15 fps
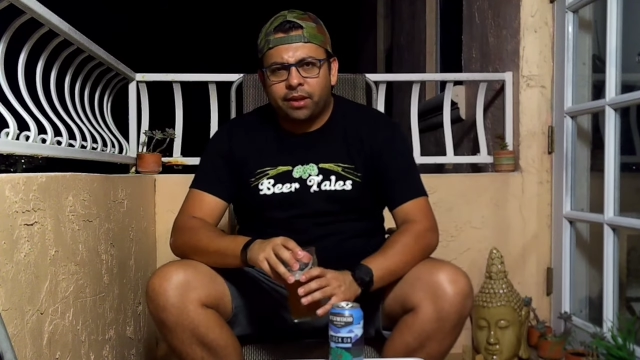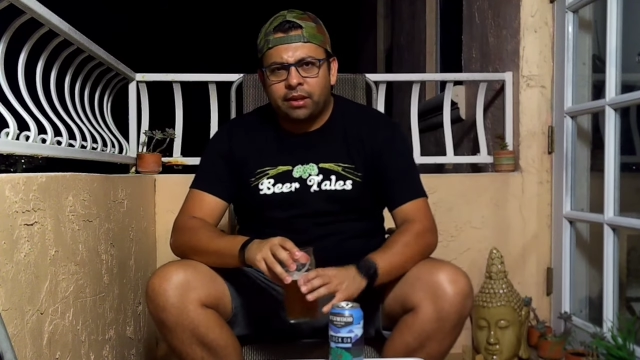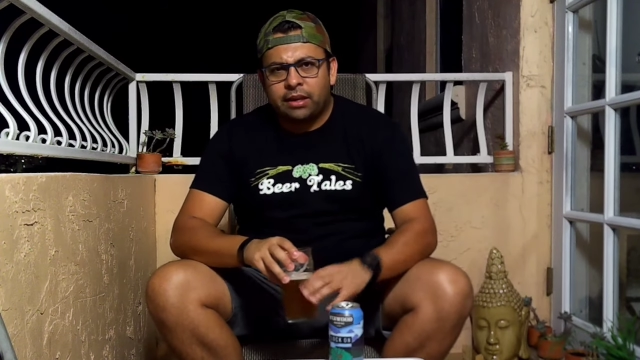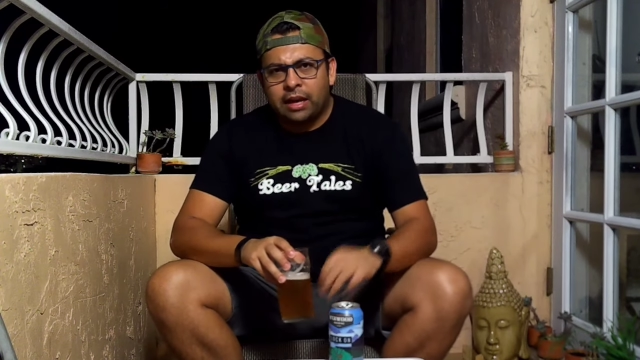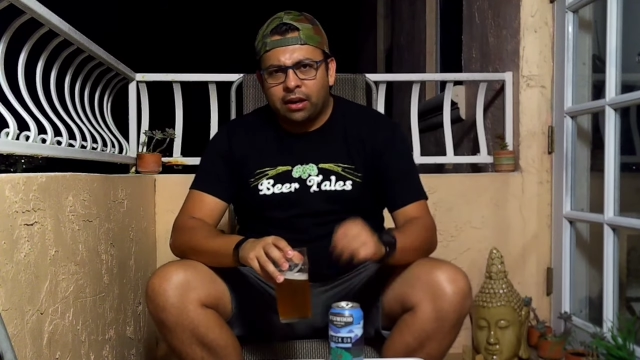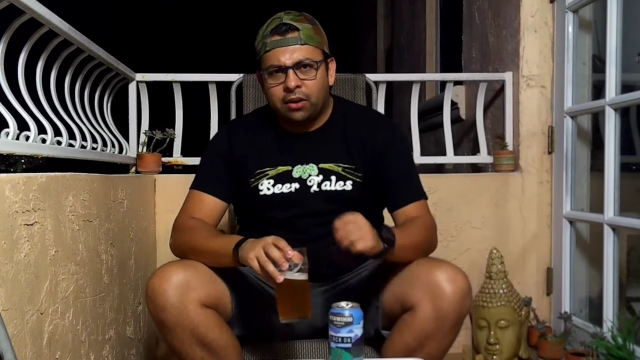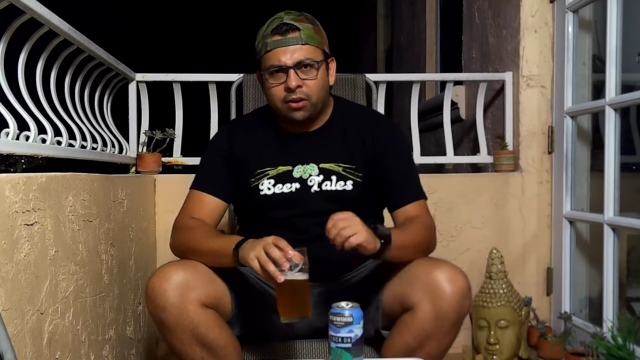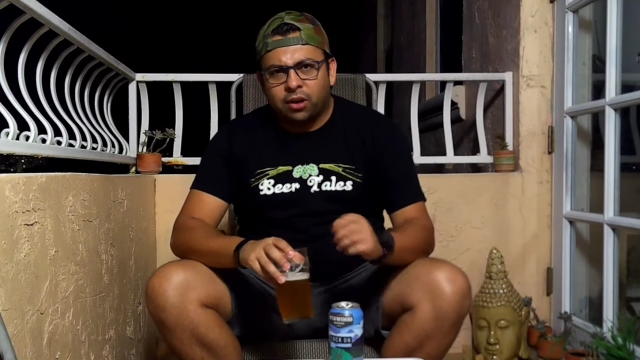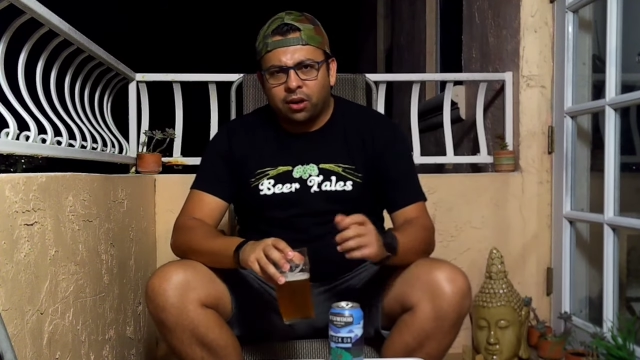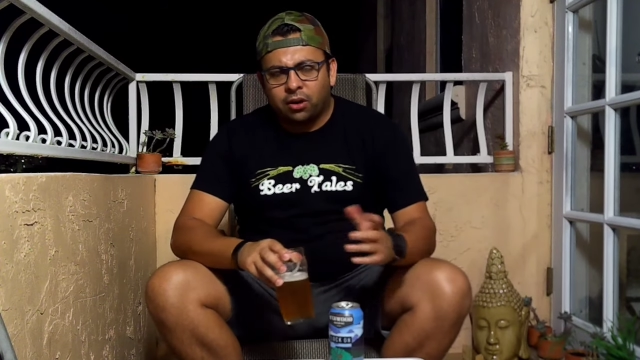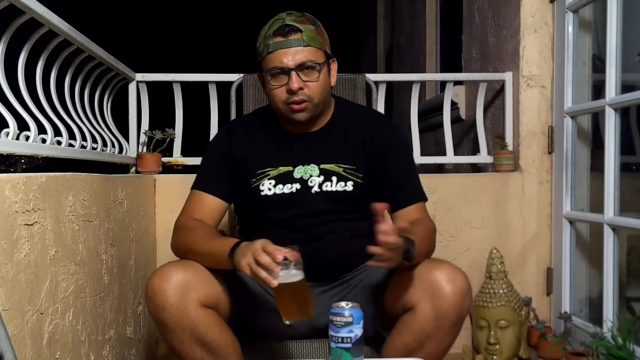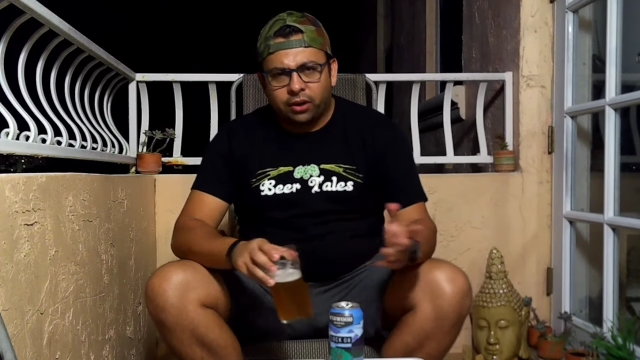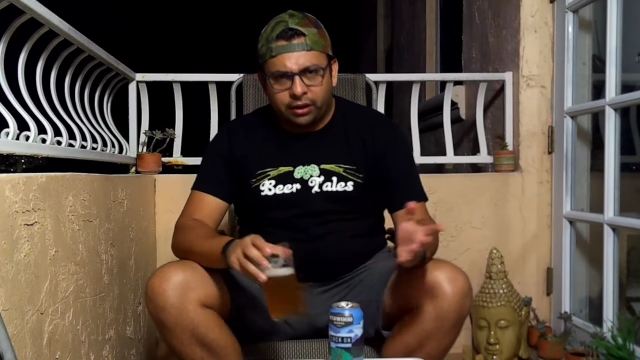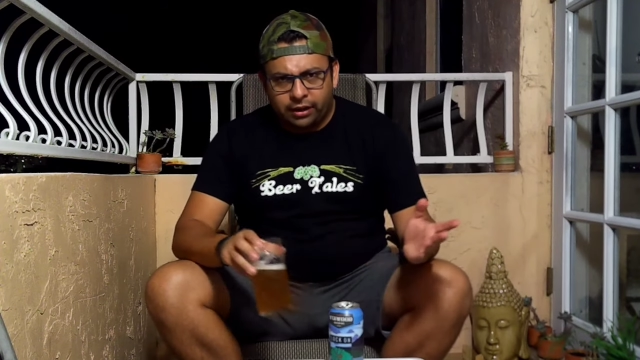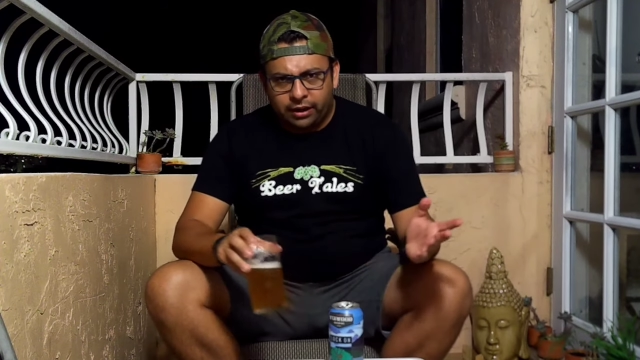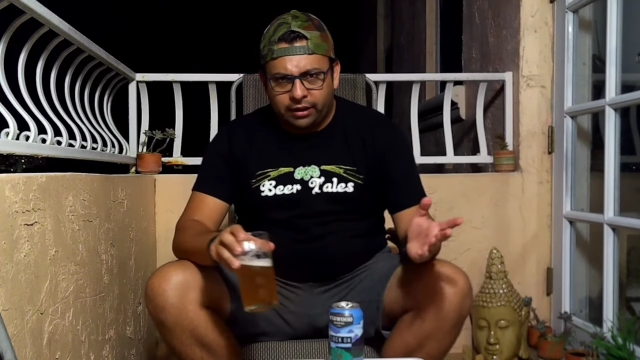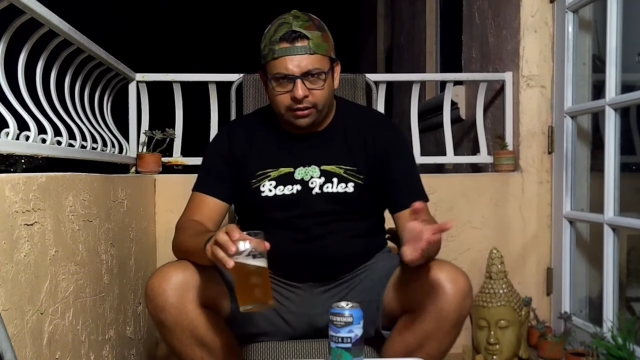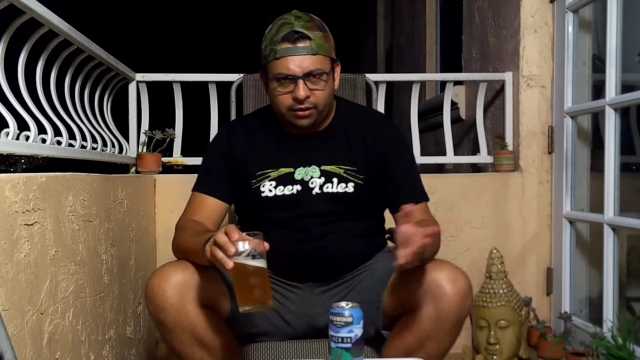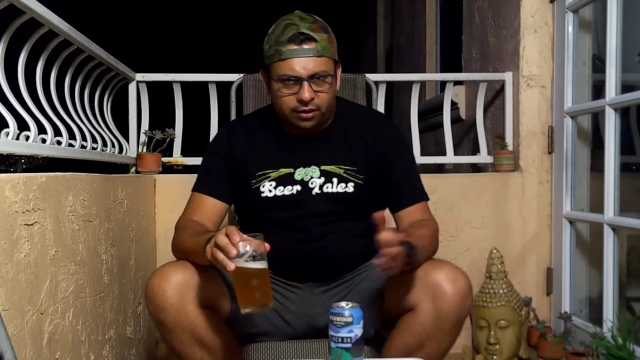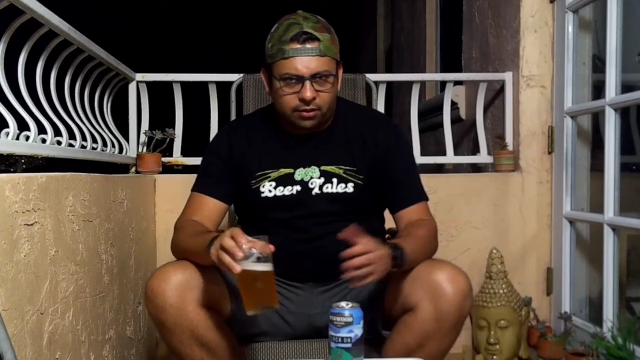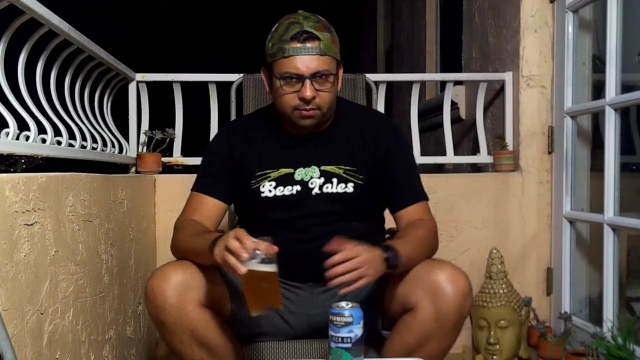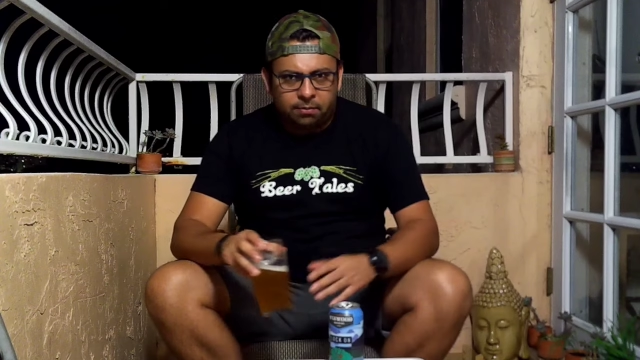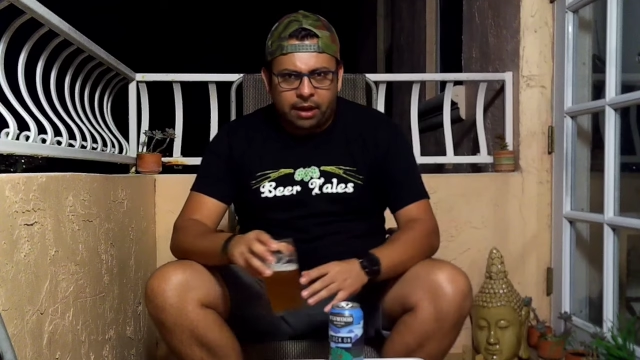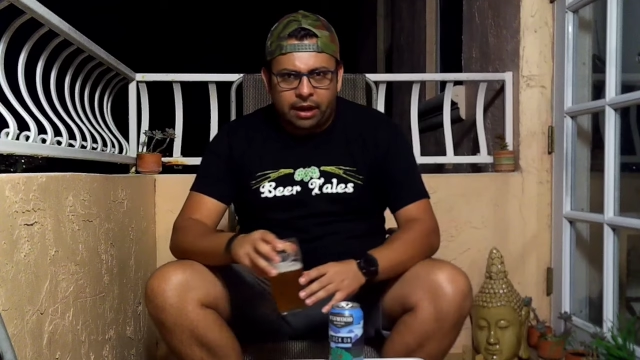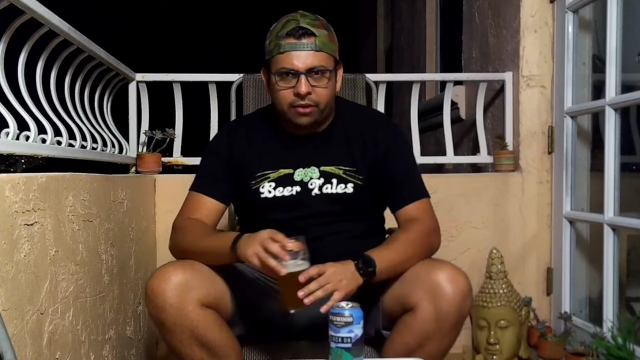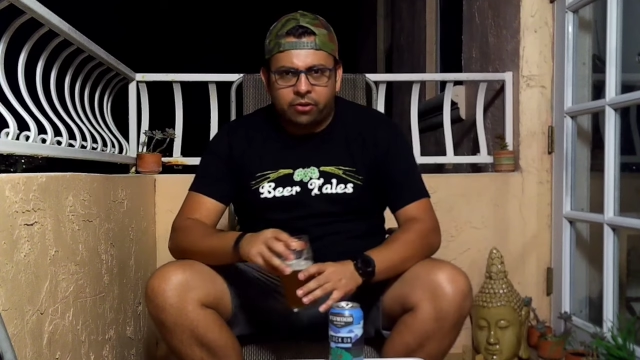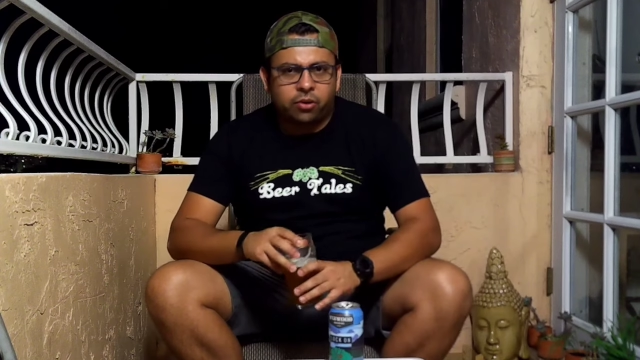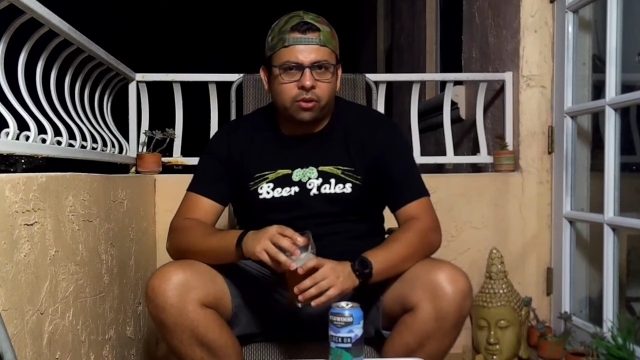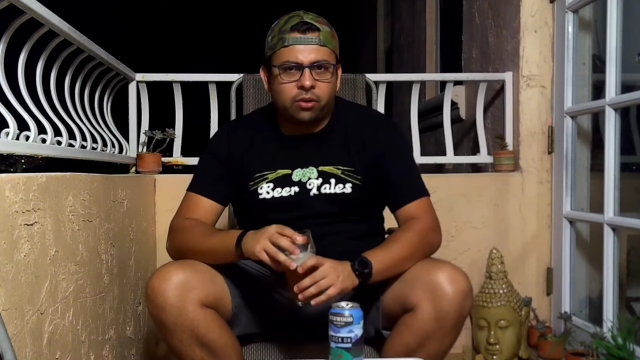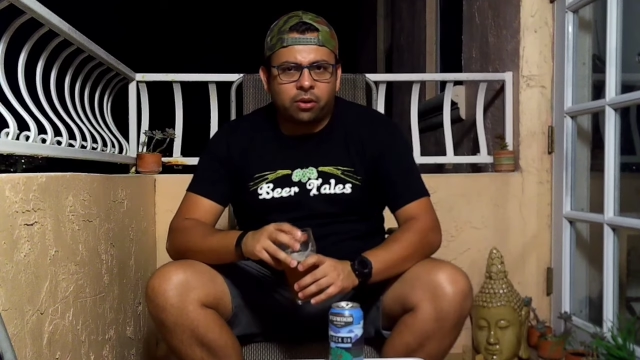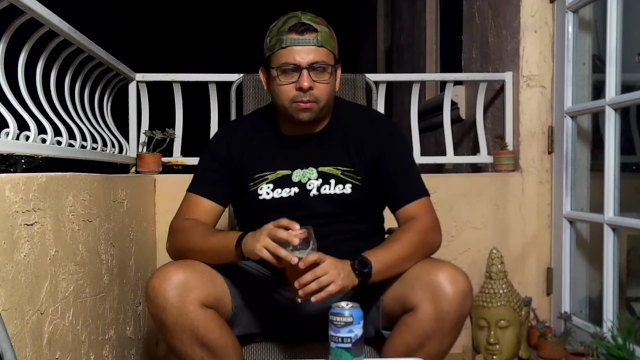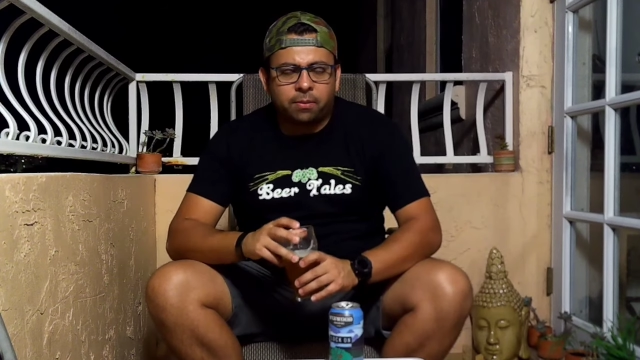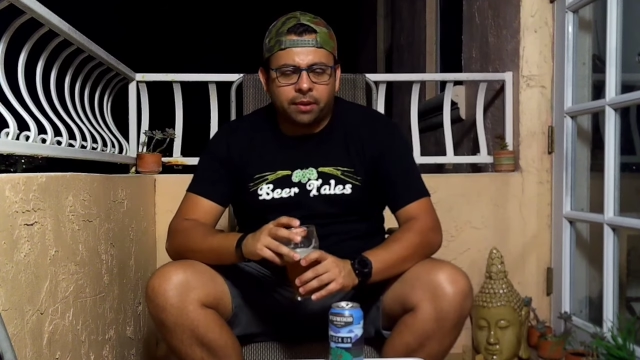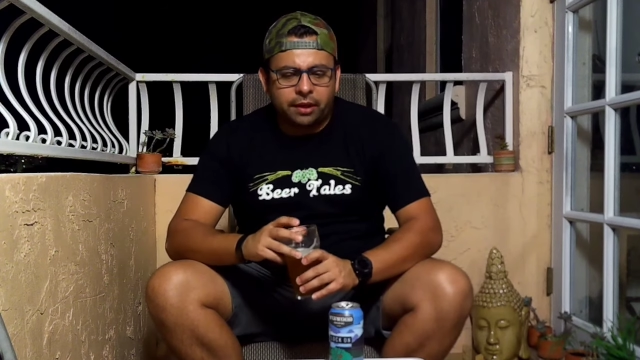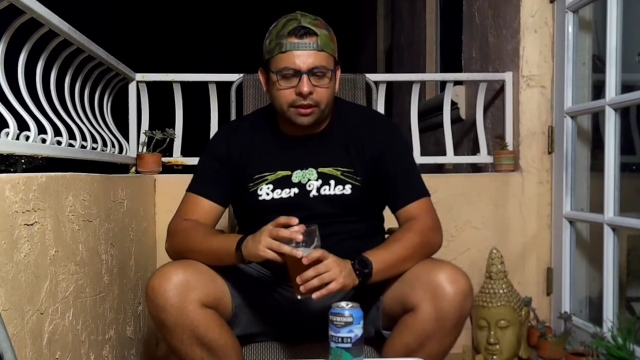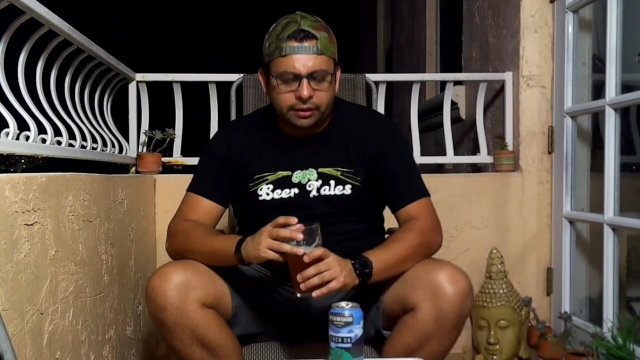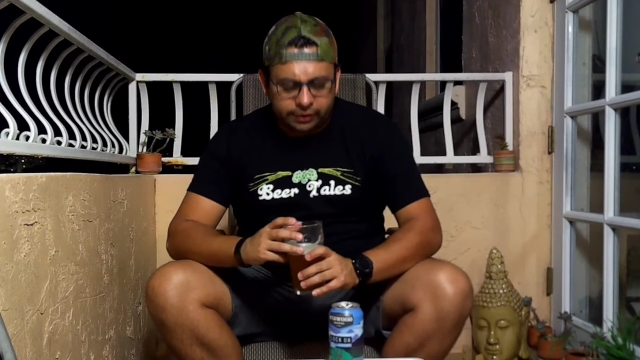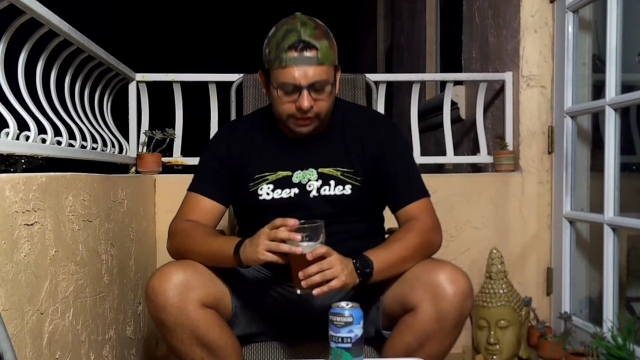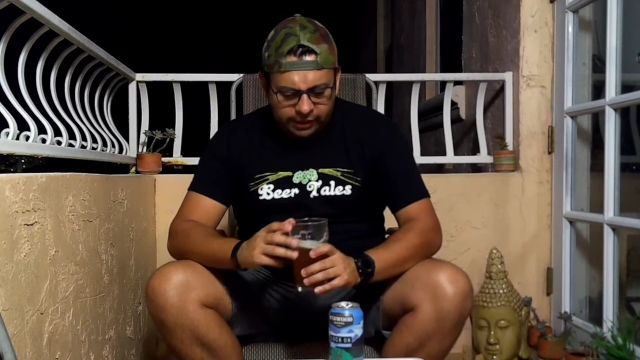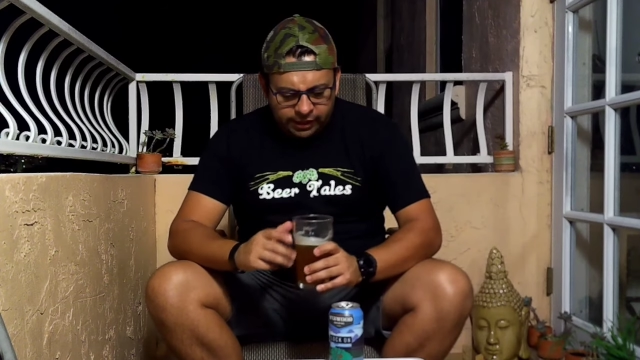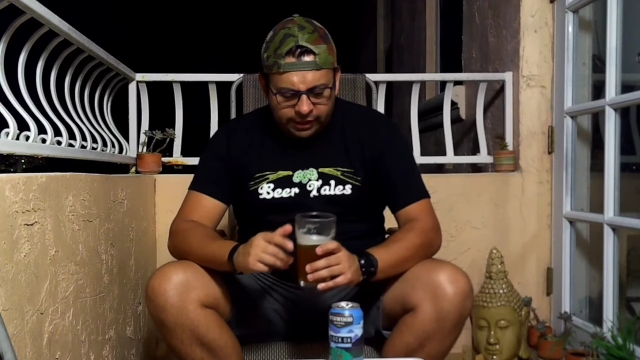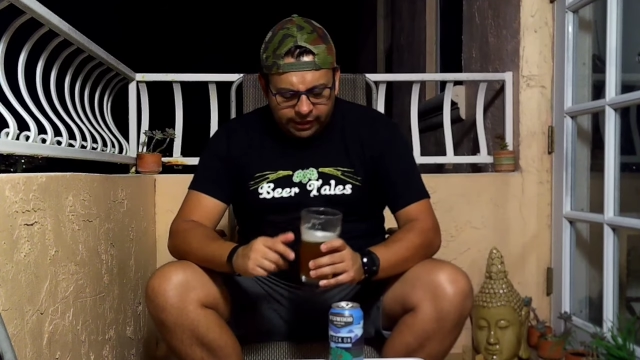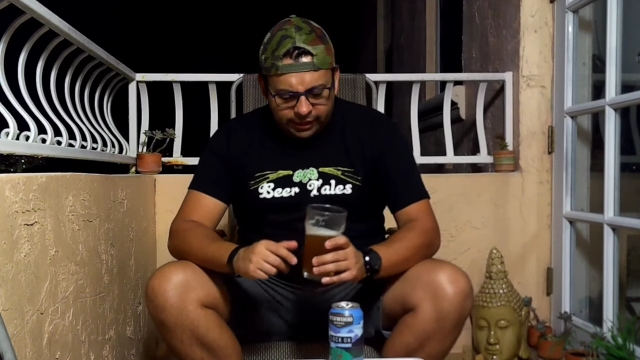yellow coloring like the micro companies.